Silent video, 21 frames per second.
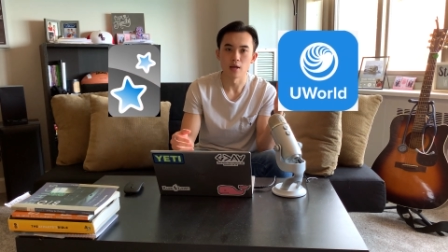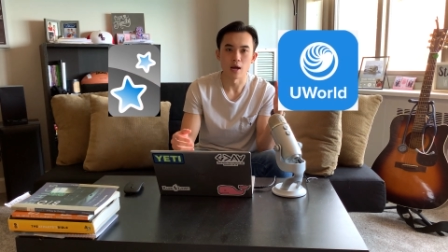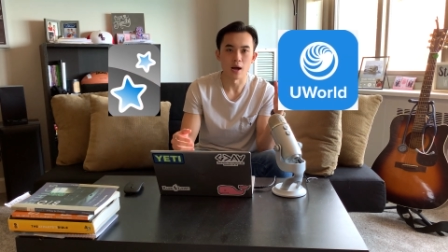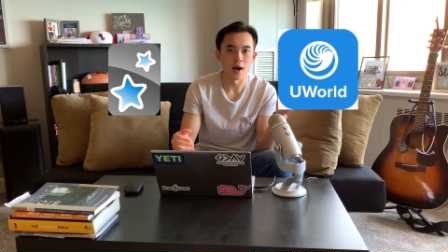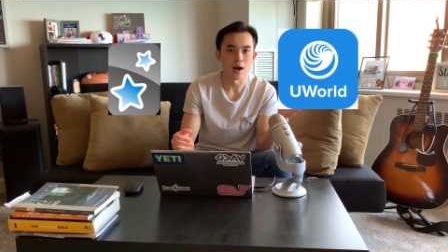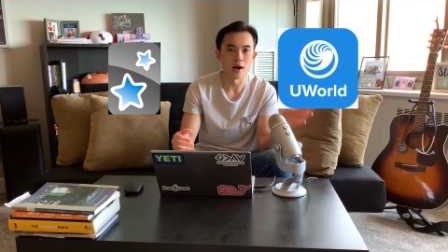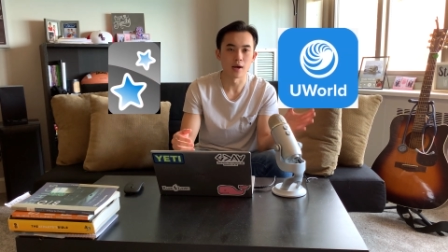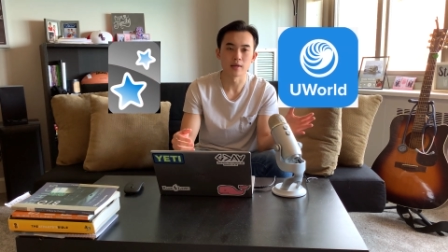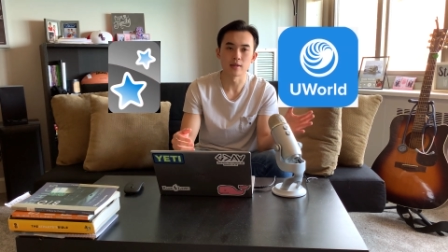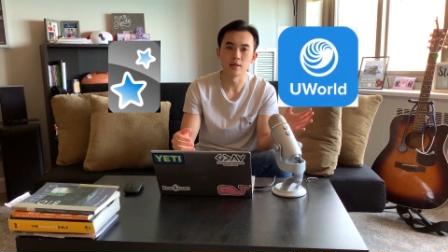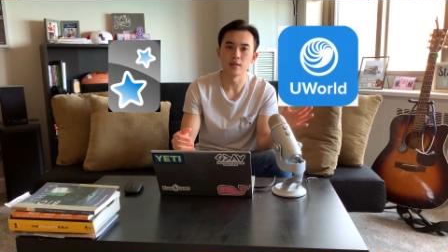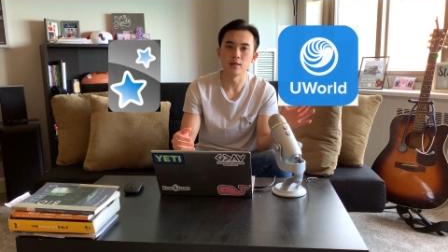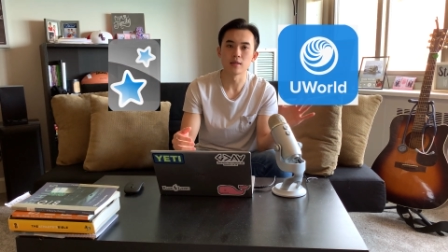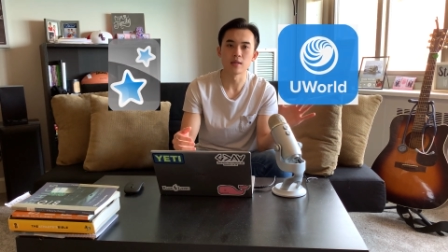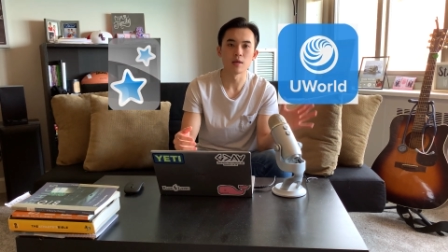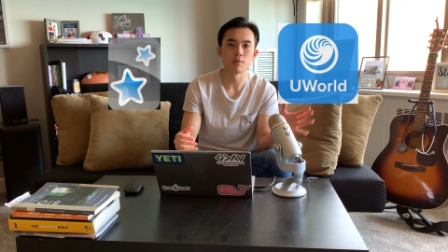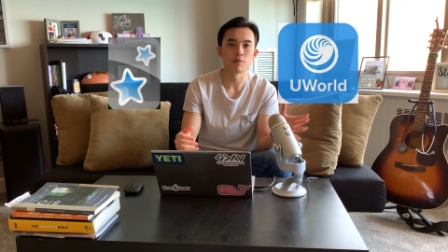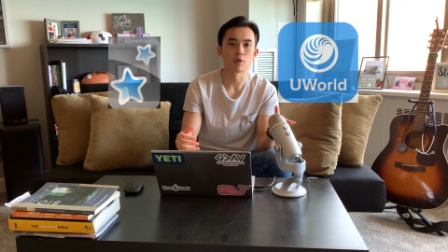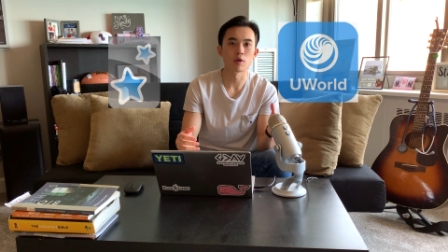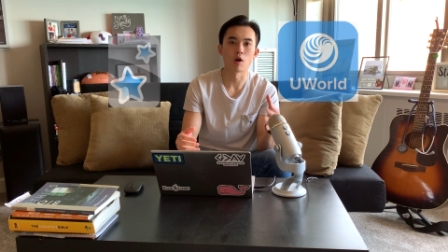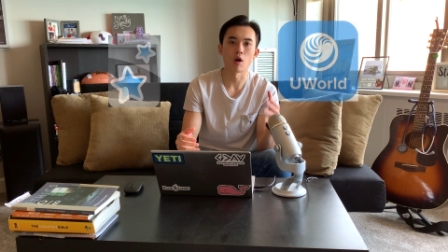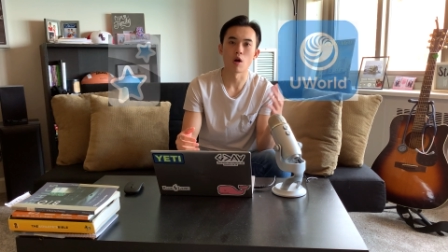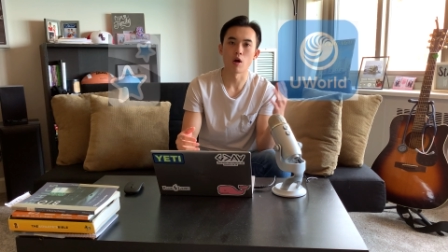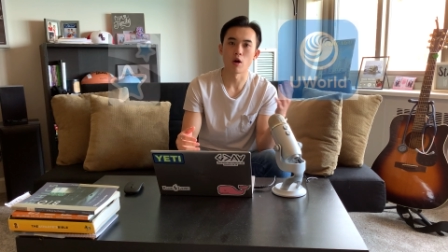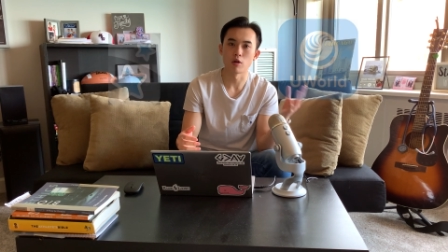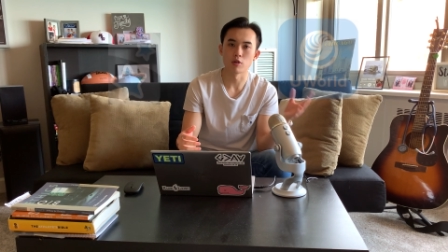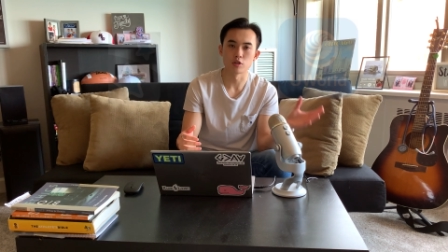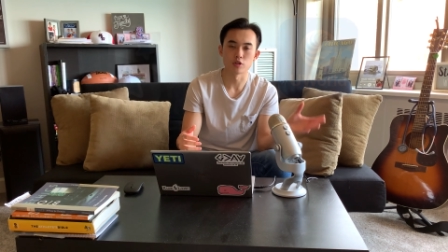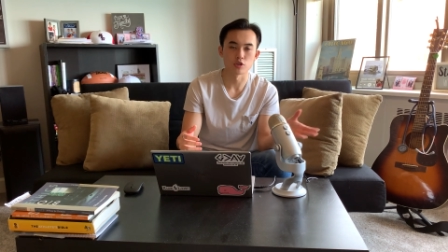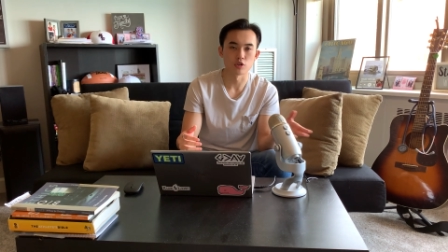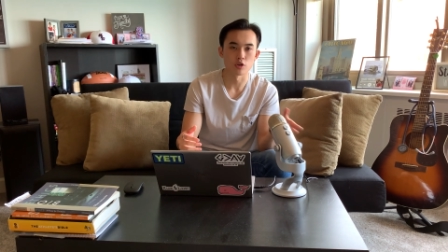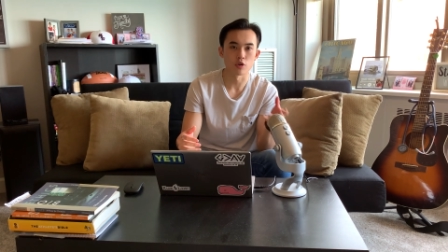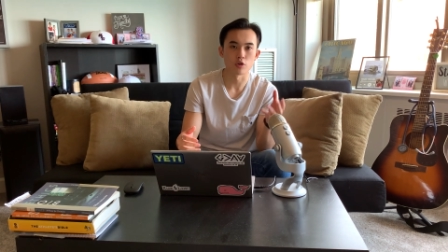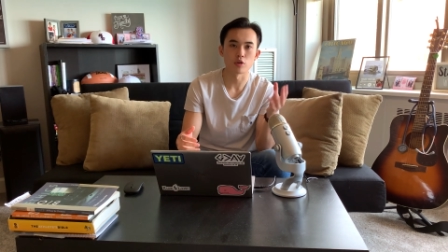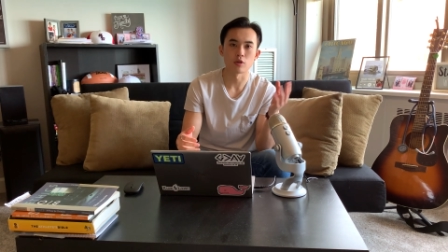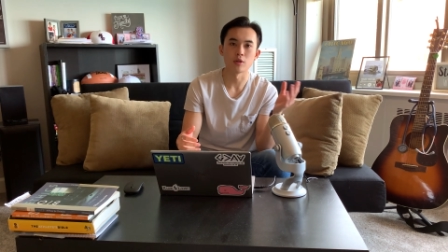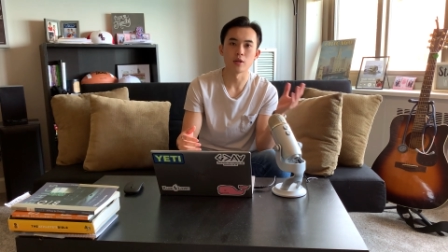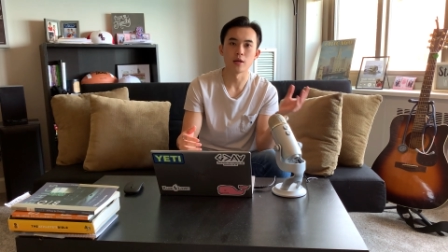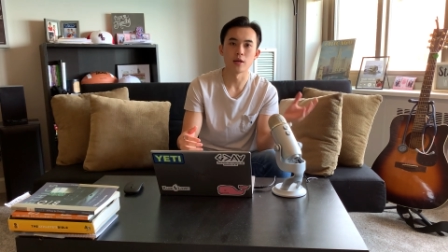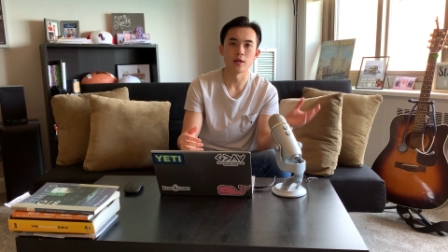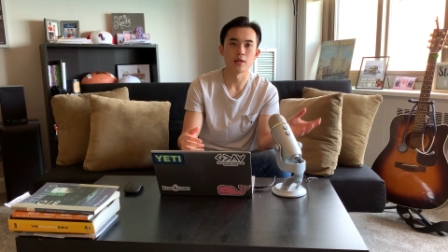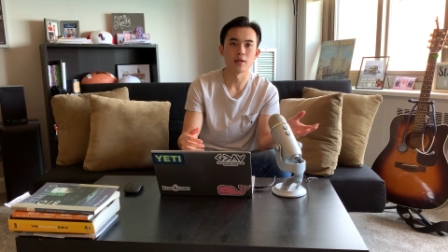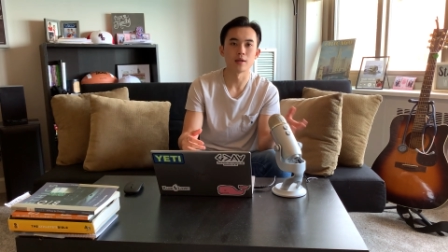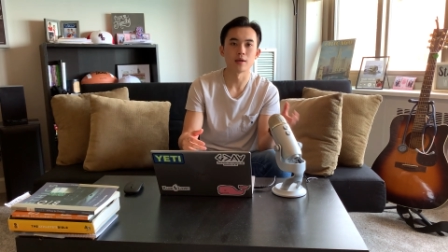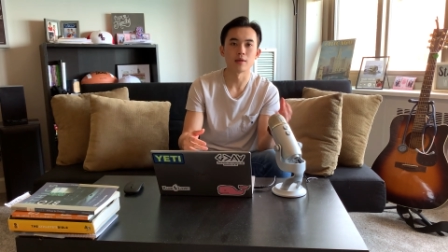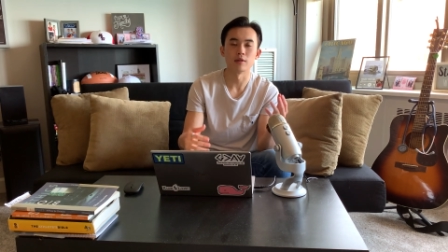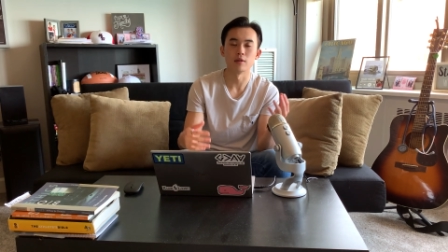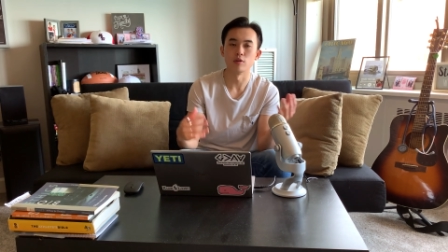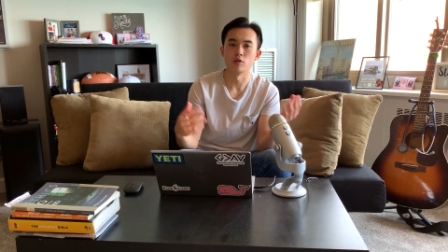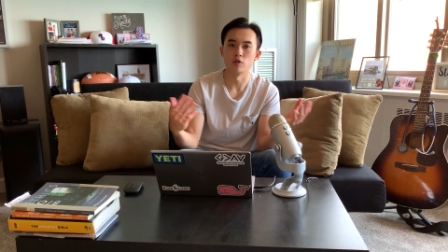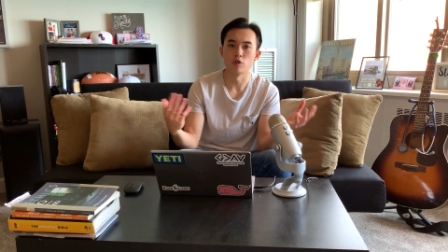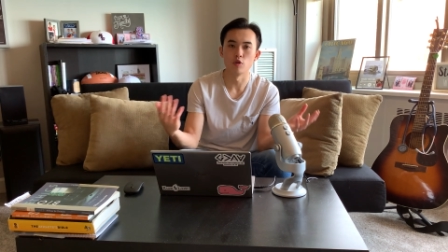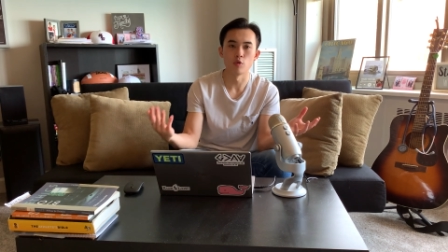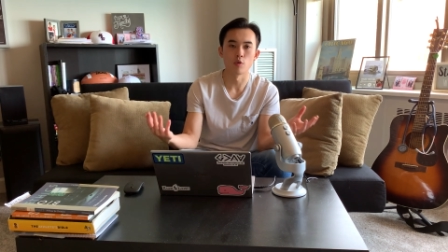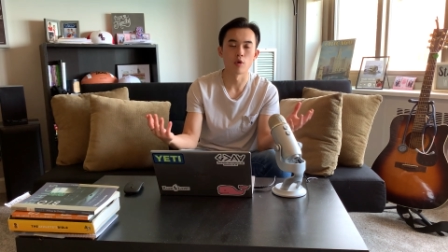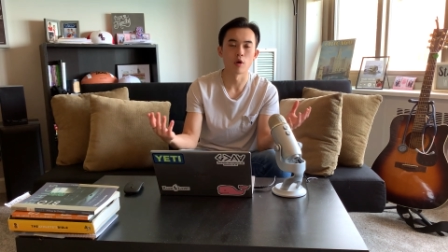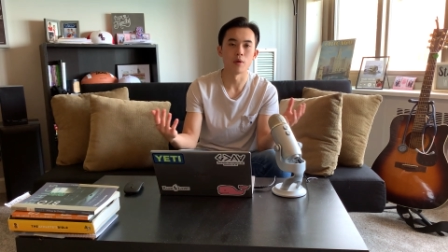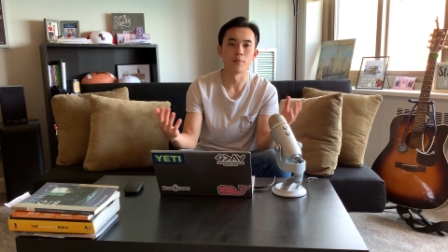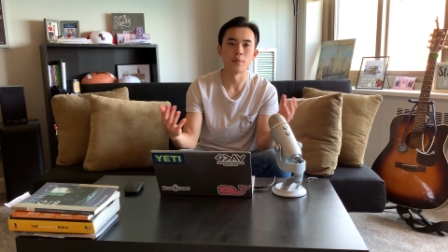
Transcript: Anki keep the cards circulating, and then UWorld.